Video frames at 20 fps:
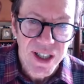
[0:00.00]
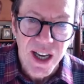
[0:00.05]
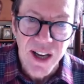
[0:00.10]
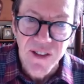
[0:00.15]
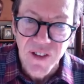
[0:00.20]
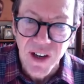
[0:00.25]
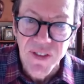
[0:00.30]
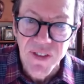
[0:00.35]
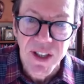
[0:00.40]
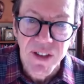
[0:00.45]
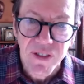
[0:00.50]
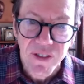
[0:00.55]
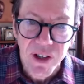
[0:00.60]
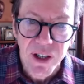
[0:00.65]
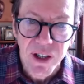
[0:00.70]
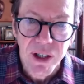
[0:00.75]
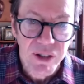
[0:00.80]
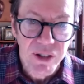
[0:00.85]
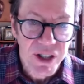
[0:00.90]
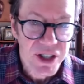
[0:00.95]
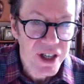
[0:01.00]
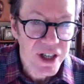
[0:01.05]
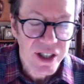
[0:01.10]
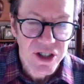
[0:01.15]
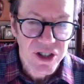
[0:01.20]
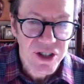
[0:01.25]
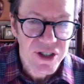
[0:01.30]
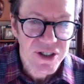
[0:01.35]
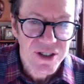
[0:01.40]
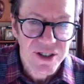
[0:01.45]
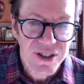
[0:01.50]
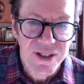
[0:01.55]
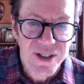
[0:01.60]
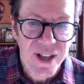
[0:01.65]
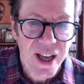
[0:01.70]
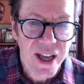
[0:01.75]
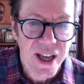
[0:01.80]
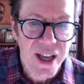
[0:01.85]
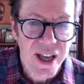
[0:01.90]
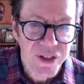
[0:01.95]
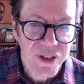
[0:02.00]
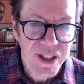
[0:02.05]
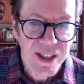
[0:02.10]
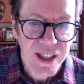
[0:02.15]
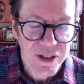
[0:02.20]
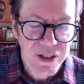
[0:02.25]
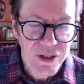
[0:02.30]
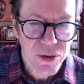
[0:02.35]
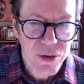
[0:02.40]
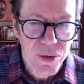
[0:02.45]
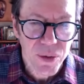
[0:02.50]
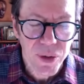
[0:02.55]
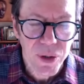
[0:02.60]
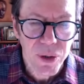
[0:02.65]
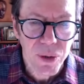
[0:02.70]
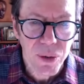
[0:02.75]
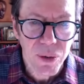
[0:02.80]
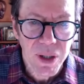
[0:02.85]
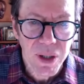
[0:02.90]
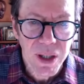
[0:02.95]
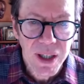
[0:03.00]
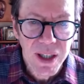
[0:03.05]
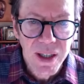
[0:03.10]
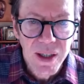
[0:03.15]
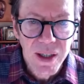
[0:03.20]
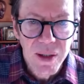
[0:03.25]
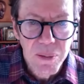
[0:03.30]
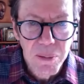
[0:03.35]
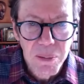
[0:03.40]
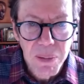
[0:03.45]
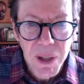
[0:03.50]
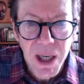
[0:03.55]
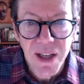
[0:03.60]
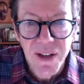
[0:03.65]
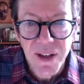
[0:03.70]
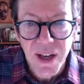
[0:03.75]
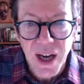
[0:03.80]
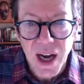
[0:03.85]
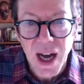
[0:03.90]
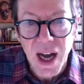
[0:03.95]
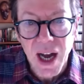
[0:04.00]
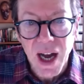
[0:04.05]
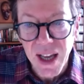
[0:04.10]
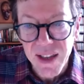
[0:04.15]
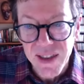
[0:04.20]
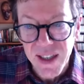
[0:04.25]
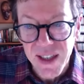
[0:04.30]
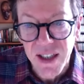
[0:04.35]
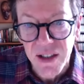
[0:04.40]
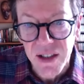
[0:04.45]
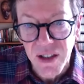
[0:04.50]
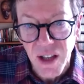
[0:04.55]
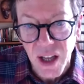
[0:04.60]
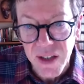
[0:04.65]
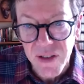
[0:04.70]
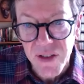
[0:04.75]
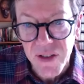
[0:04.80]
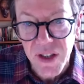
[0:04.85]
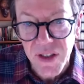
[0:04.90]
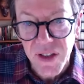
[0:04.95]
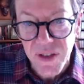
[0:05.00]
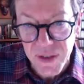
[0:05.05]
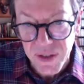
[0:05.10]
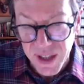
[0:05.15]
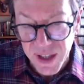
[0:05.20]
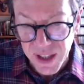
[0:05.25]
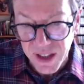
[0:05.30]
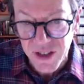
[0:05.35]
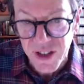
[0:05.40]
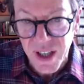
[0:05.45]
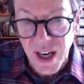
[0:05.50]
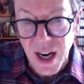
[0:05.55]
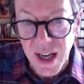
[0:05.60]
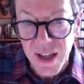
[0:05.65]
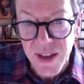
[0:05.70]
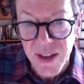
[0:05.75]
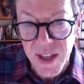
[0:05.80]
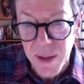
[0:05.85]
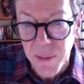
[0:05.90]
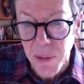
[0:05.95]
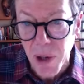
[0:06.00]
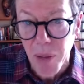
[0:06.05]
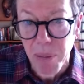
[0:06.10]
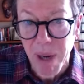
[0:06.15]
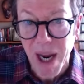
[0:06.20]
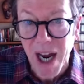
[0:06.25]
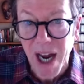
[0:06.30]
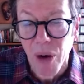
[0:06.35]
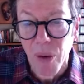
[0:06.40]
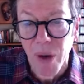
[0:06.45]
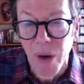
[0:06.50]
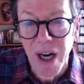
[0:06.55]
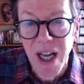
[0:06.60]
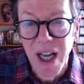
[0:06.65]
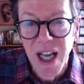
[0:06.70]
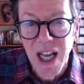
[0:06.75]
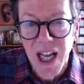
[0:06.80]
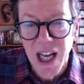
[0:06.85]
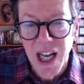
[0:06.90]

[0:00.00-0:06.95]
find that very reductionist because I don't think that's true. But I, I, think a lot of the things that I think are power have